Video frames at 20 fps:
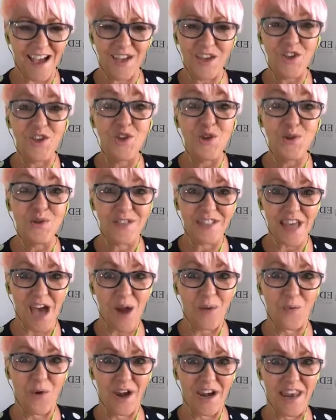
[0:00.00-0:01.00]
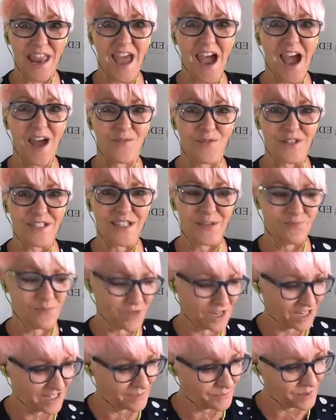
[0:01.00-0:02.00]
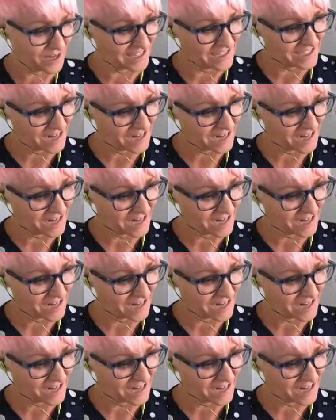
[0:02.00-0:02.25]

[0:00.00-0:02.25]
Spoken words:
use that one. That was a big